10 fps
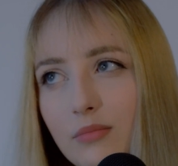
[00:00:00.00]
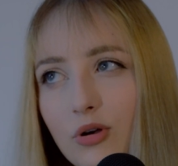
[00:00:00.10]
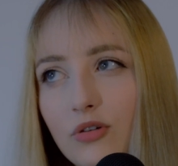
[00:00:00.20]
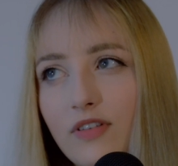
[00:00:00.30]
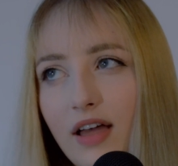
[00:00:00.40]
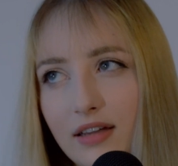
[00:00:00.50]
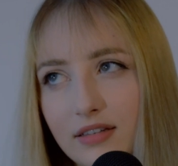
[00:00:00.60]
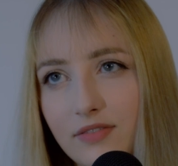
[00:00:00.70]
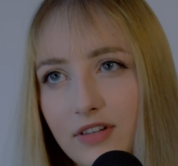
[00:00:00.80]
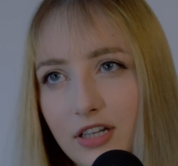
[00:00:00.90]
More
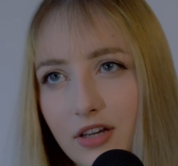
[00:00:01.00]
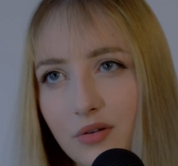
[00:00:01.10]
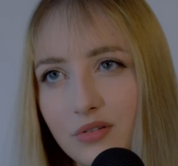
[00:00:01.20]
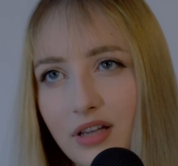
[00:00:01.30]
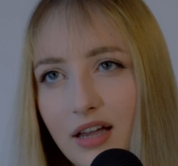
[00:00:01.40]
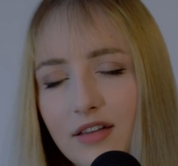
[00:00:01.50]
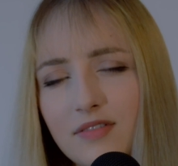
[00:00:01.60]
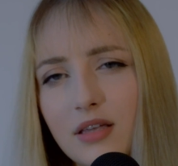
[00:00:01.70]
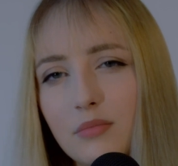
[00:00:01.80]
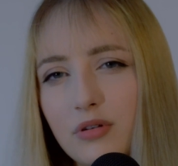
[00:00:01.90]
facts videos. I have
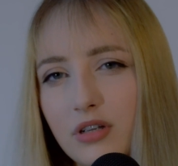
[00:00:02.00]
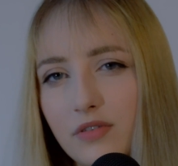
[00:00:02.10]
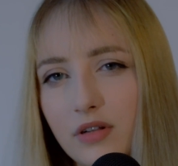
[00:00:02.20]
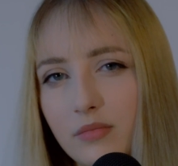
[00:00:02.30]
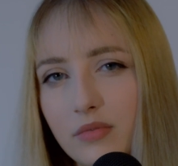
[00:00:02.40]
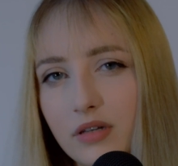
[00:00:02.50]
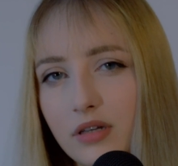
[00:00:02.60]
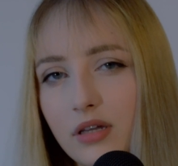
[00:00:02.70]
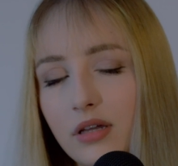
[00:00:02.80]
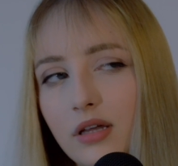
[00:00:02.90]
some pre-filmed.
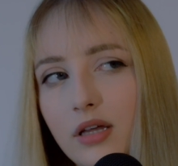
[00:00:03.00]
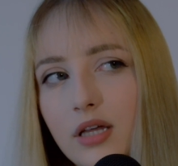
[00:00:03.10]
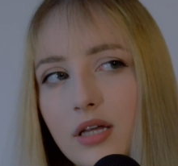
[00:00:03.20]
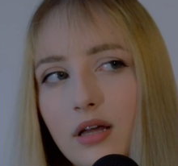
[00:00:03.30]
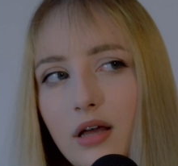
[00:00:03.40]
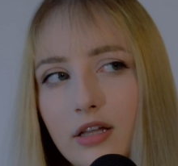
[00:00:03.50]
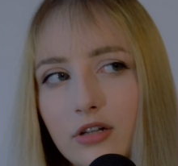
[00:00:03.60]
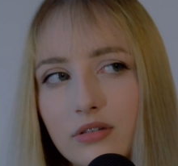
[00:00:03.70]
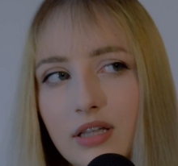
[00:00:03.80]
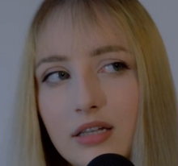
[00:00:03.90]
I
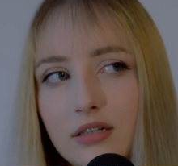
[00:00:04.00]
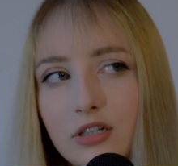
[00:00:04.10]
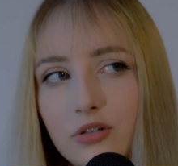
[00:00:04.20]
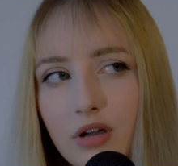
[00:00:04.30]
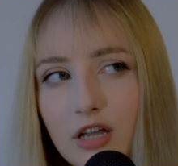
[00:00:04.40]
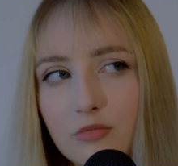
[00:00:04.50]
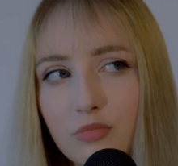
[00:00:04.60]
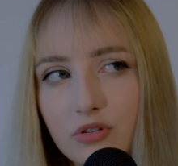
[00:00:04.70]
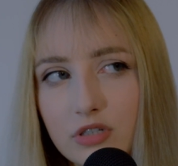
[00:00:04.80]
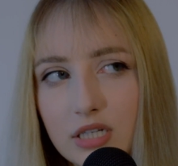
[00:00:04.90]
know that you guys
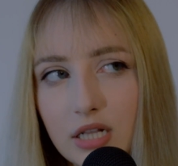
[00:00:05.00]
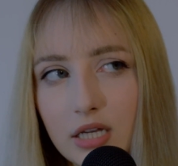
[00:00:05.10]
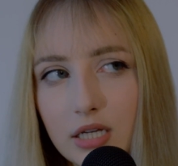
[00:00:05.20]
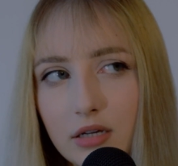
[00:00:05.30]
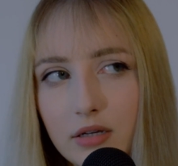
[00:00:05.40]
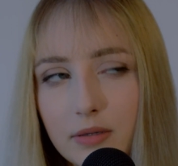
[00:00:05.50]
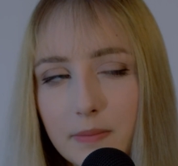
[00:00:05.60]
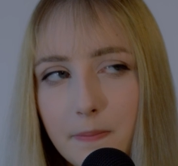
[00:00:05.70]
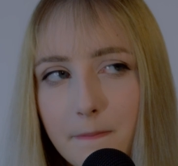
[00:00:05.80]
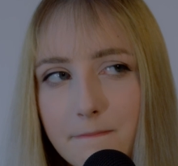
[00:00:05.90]
posted, like,
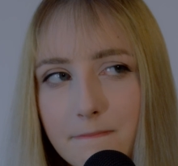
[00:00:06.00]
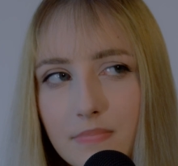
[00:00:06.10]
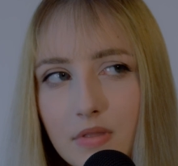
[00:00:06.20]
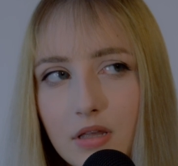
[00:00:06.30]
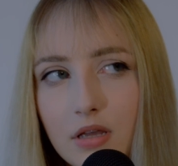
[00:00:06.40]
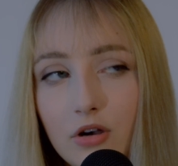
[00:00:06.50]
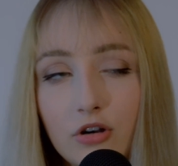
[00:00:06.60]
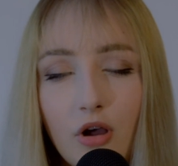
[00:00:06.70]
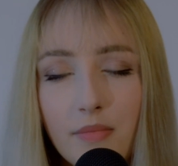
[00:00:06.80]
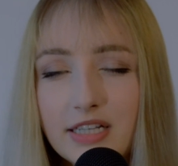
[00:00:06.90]

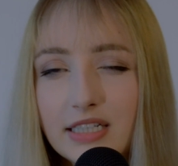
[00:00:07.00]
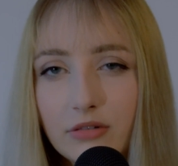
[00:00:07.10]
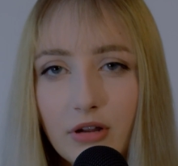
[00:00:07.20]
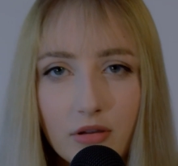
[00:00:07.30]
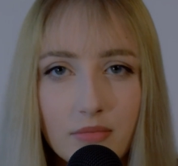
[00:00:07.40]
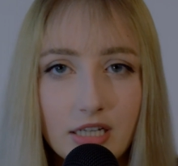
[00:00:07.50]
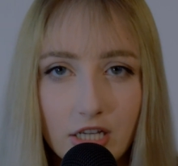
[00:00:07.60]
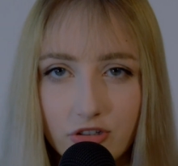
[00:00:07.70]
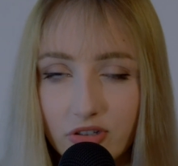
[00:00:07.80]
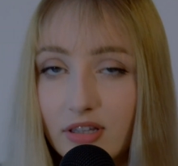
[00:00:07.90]
recommended
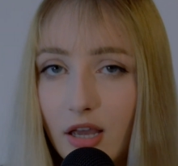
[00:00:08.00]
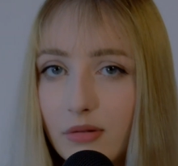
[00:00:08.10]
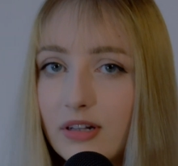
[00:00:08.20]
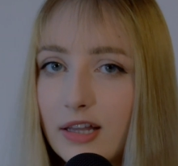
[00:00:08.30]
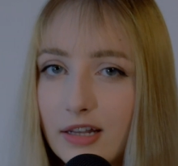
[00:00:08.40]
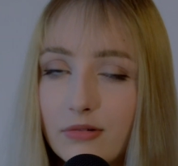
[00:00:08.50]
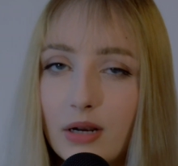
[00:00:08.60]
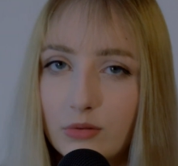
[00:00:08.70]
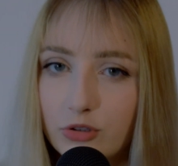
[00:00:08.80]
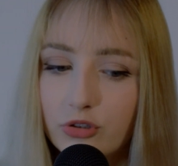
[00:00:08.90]
recommendations. I will get
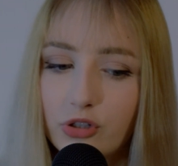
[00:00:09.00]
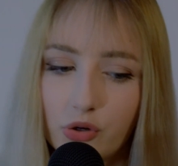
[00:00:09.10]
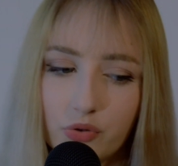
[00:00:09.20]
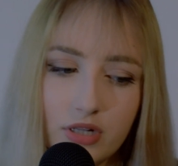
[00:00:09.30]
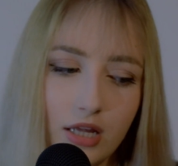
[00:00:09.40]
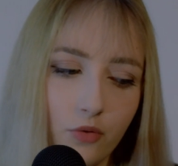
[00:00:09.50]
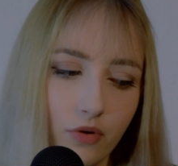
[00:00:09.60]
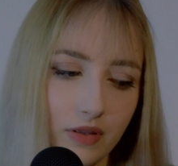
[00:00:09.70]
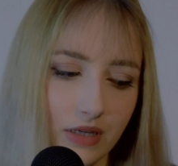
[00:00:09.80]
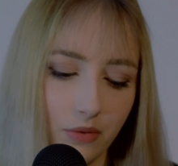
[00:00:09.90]
around to those, like,
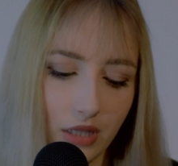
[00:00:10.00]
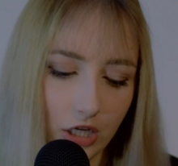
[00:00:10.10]
once I will